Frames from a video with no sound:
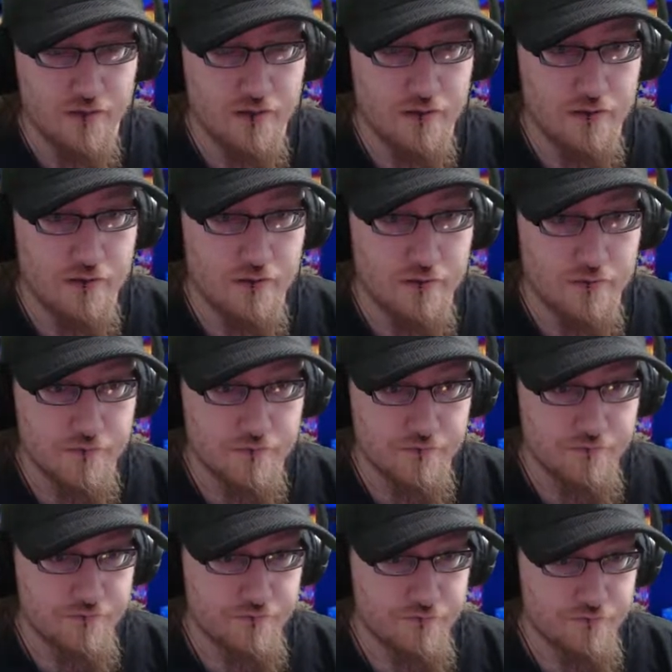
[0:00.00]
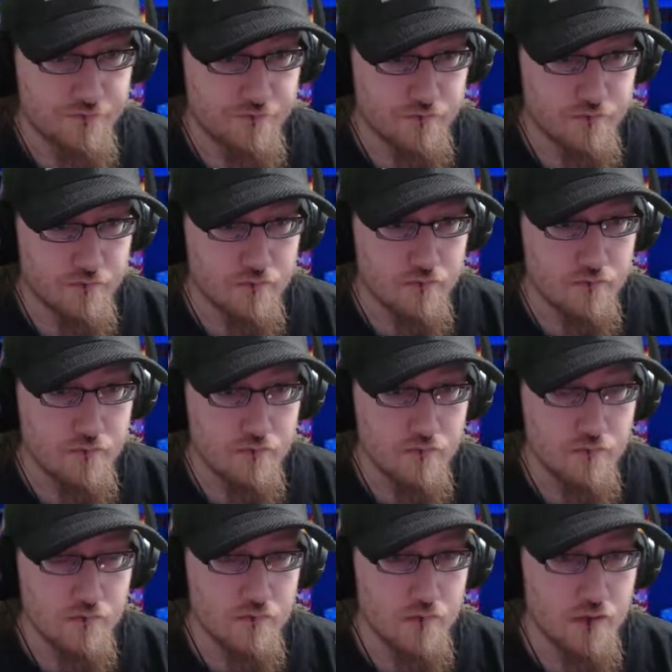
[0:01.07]

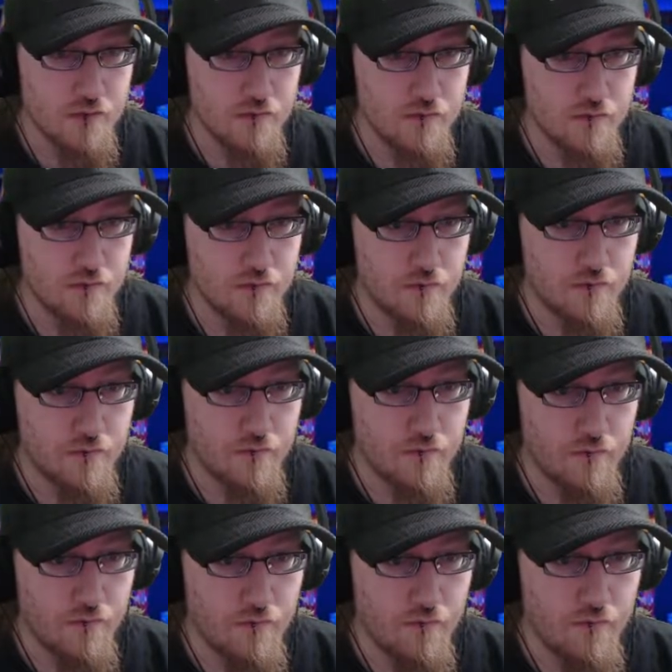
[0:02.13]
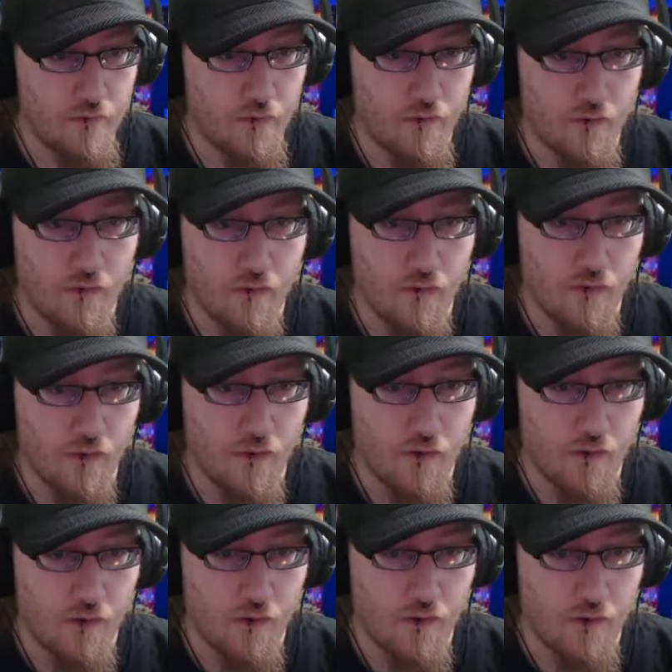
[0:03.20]

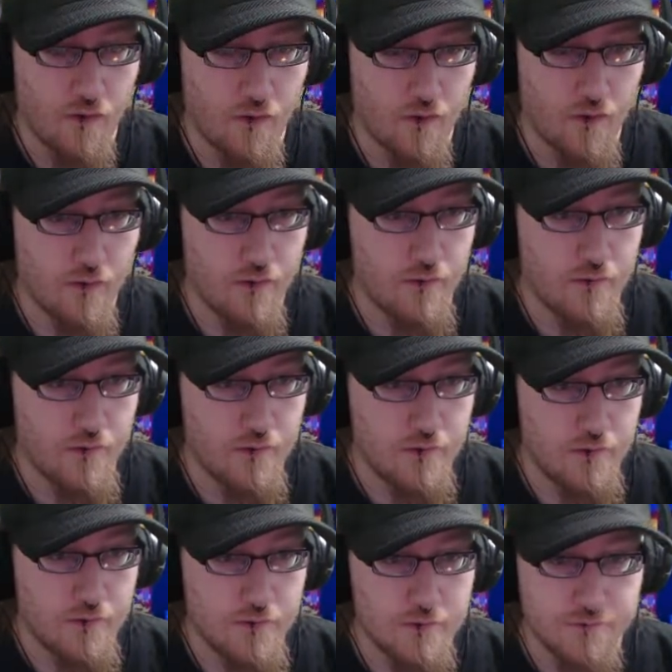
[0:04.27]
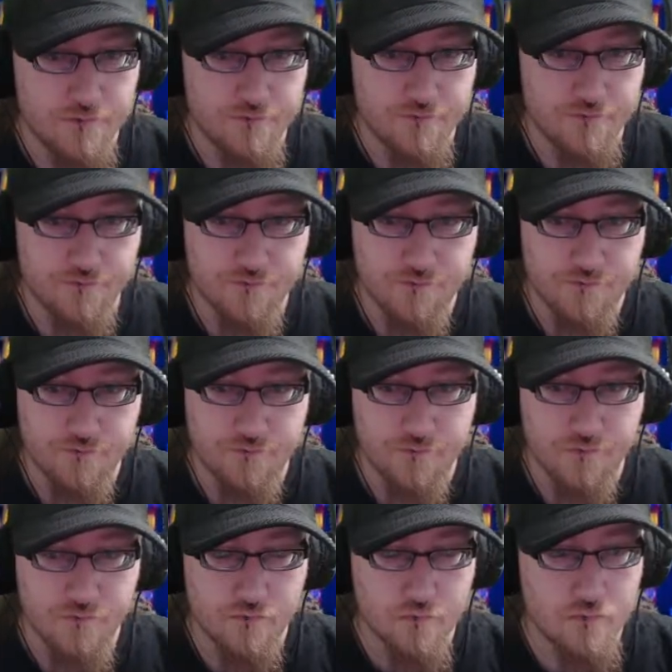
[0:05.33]

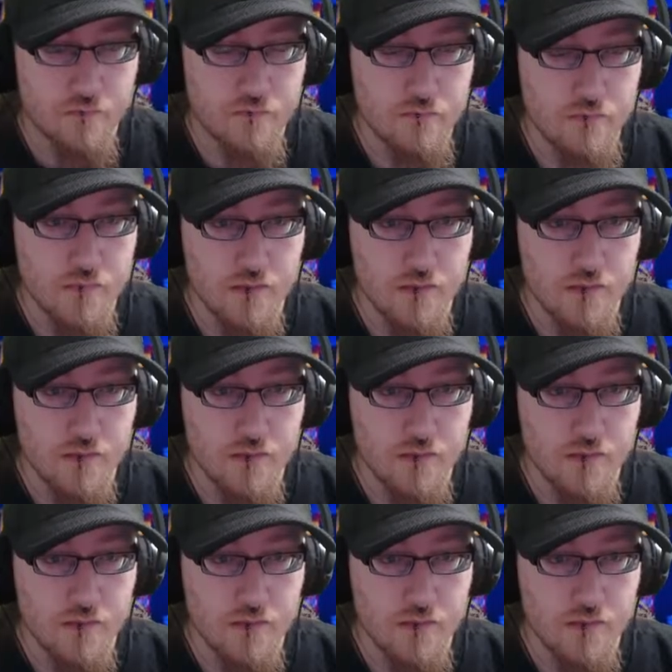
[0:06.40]
[no speech]